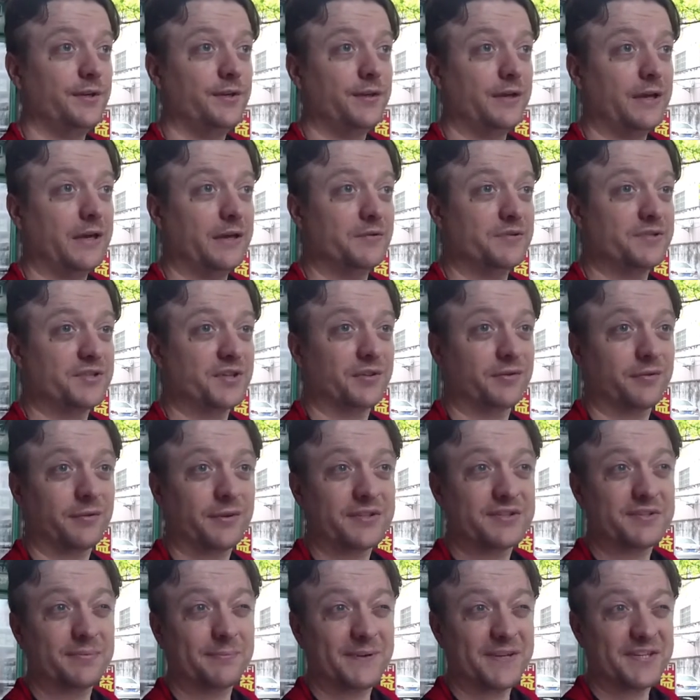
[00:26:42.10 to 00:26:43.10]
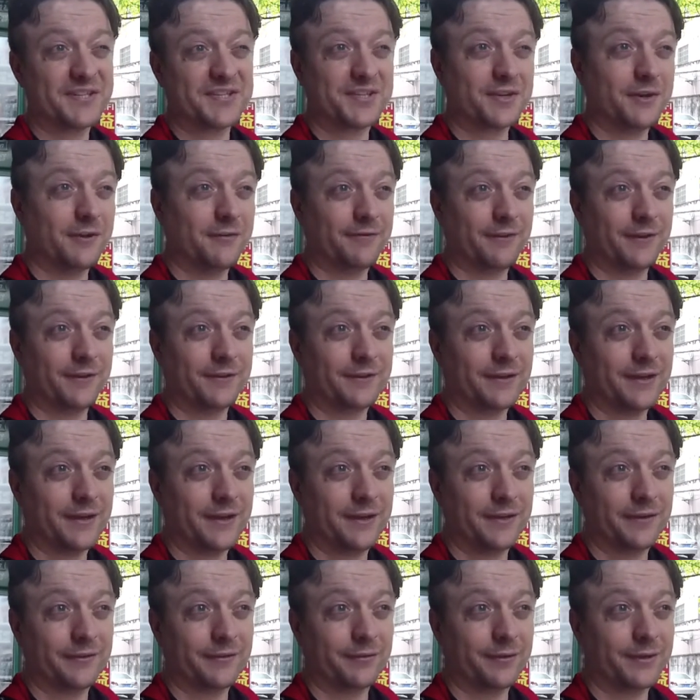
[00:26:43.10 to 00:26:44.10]
I was a threat to myself, I
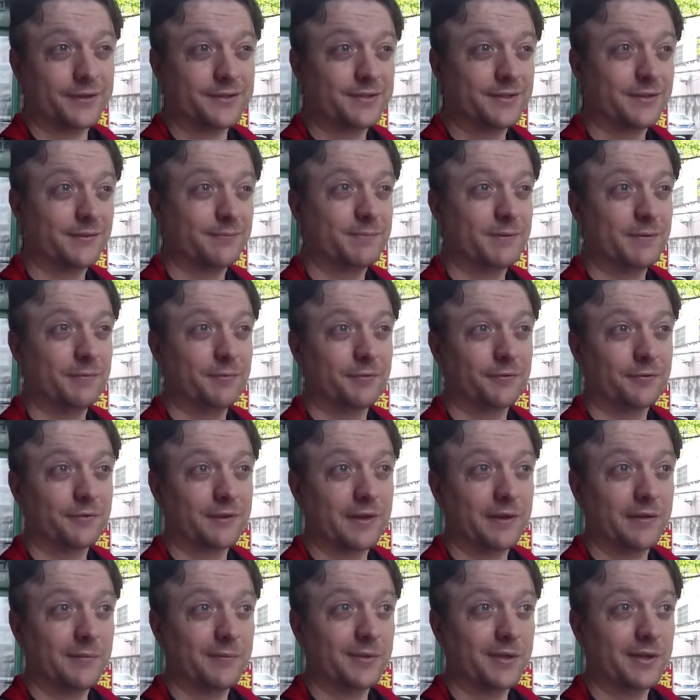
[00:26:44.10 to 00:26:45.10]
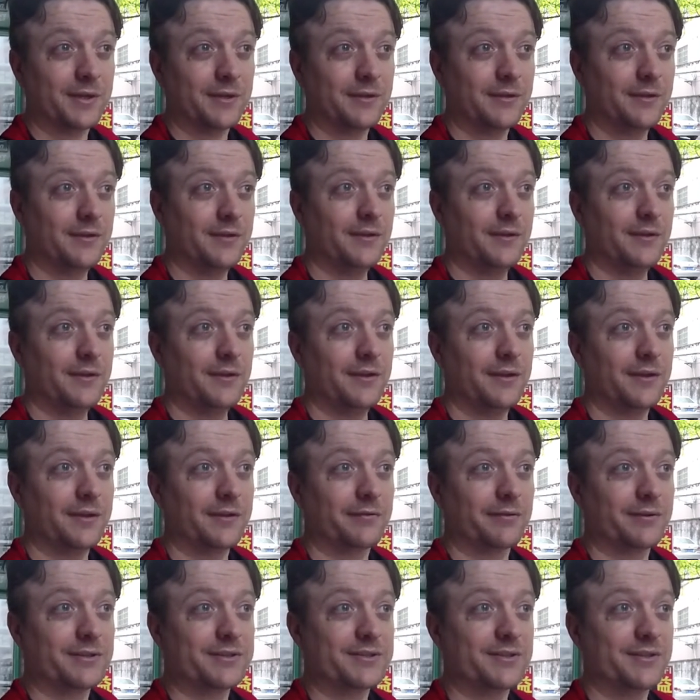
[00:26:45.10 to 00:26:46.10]
thought, a threat to the people around me, a
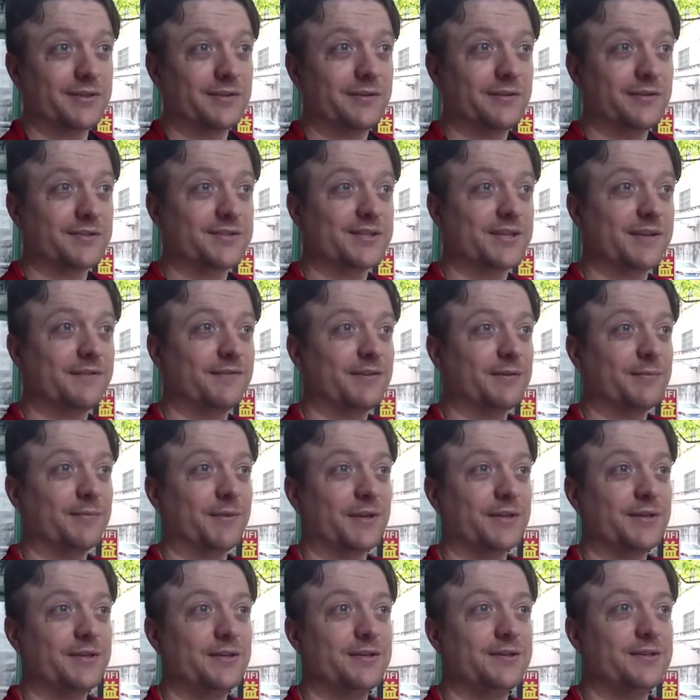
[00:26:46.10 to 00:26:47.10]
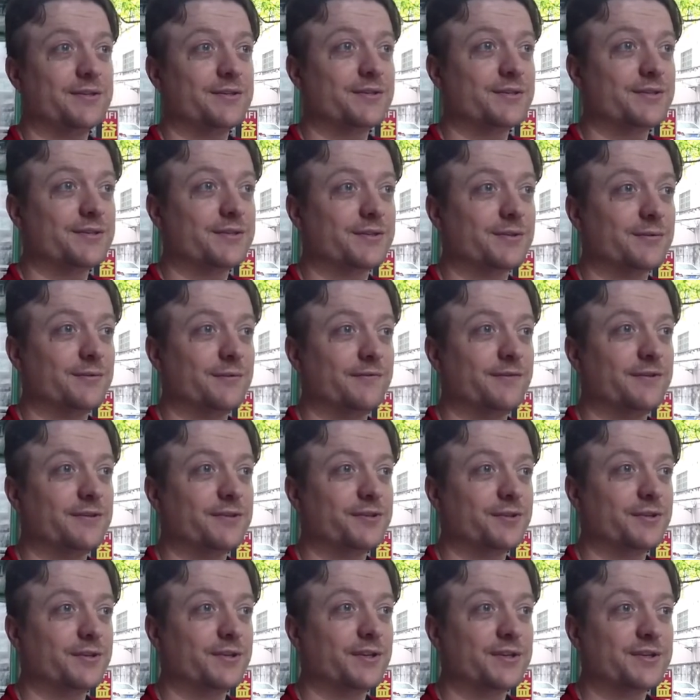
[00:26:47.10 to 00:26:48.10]
threat to the safety of my kids. So
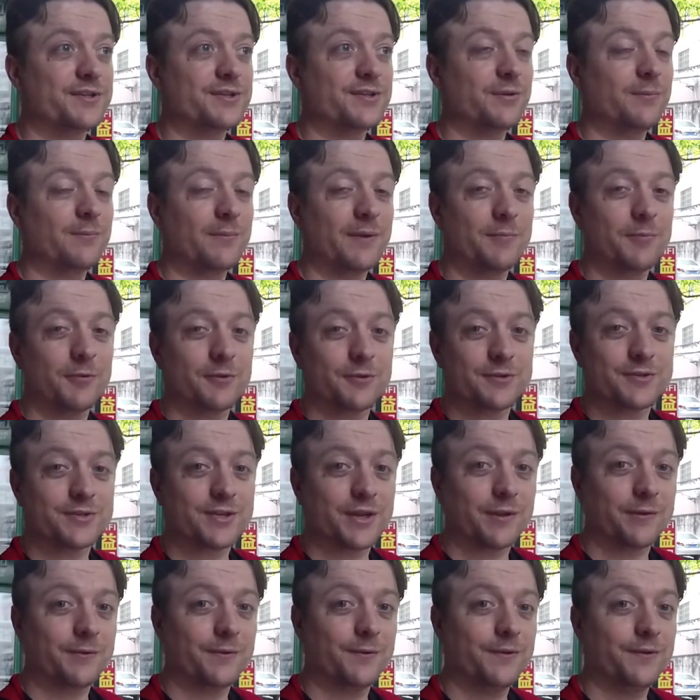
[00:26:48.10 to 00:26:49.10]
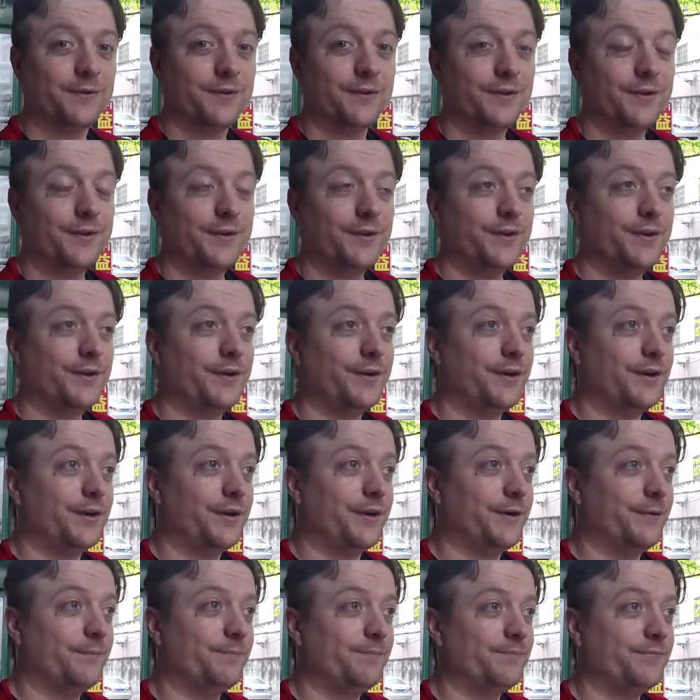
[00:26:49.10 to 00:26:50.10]
eventually I sold my motorcycle.
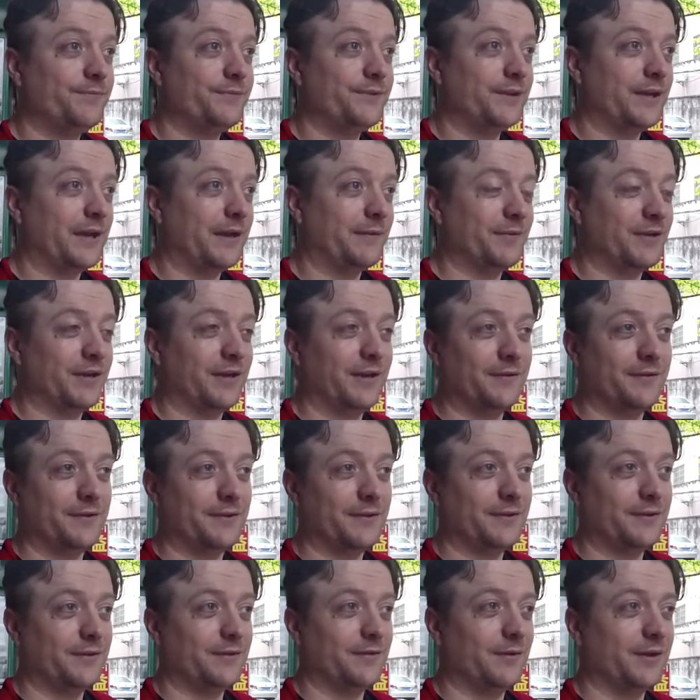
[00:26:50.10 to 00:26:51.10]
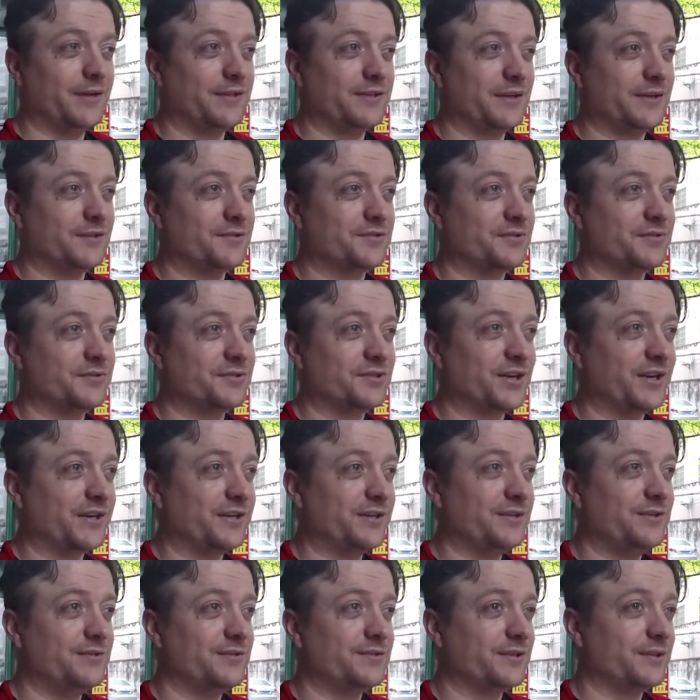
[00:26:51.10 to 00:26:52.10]
I turned
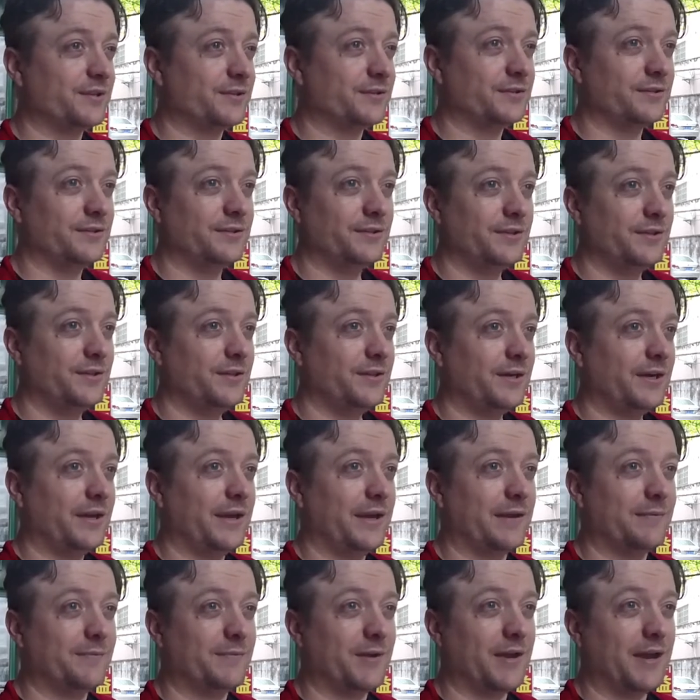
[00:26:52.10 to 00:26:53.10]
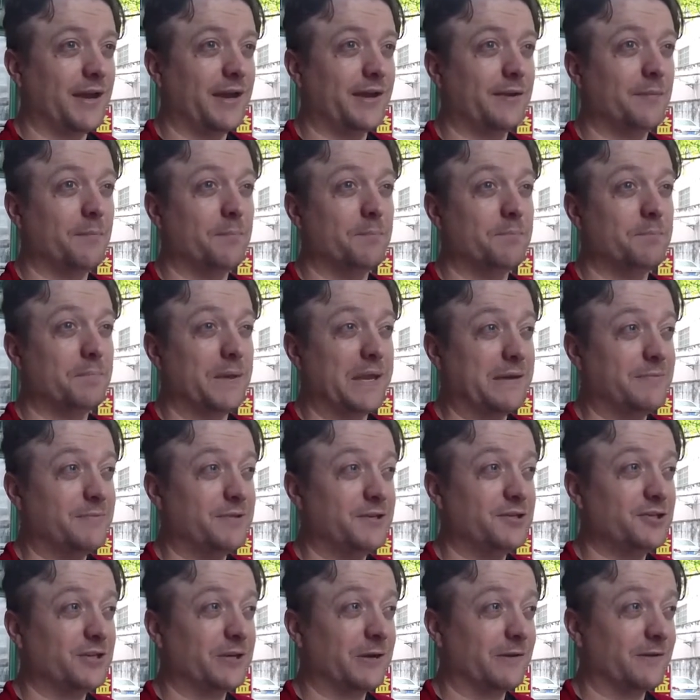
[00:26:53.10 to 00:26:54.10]
Chinese. Like I had a baby
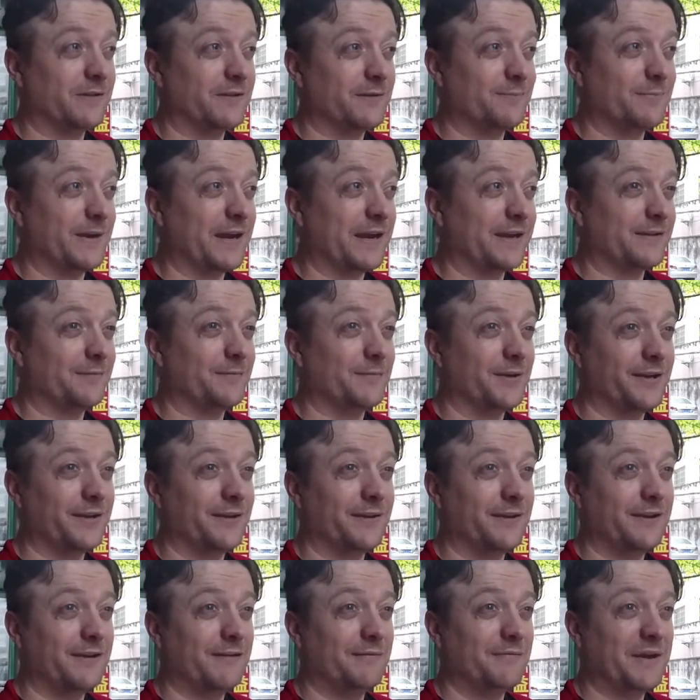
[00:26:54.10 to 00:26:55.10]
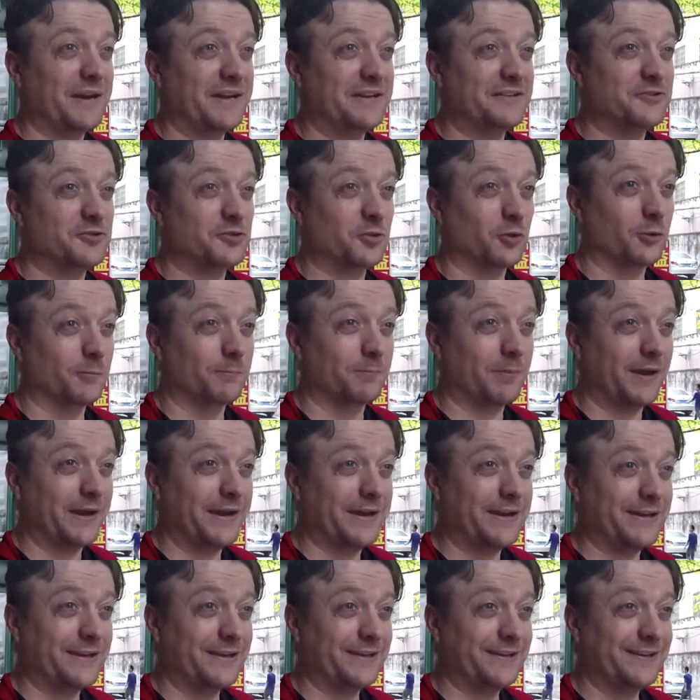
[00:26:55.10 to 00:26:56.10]
chair on the back of my dirt
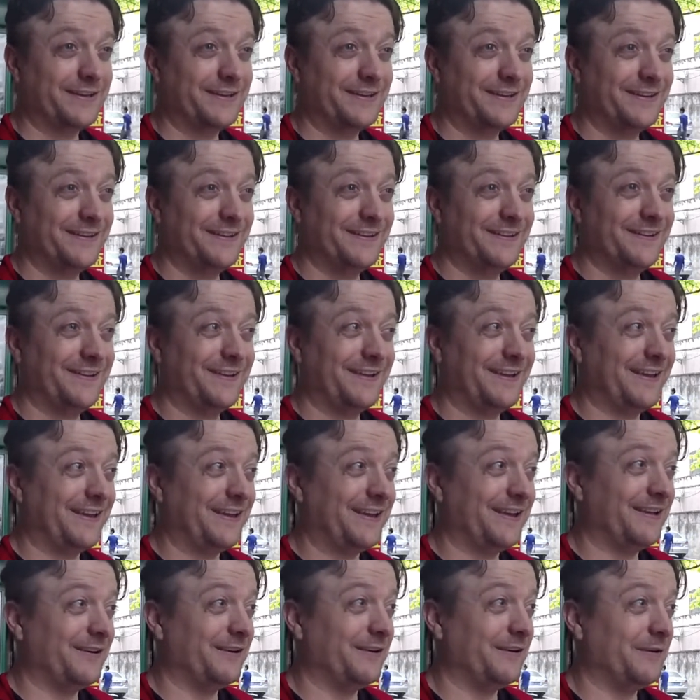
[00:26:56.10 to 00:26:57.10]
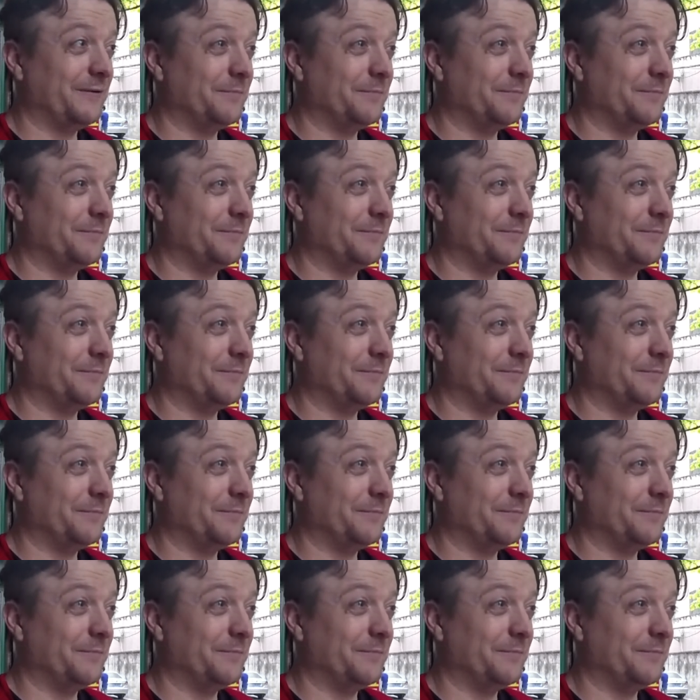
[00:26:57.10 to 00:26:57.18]
bike, and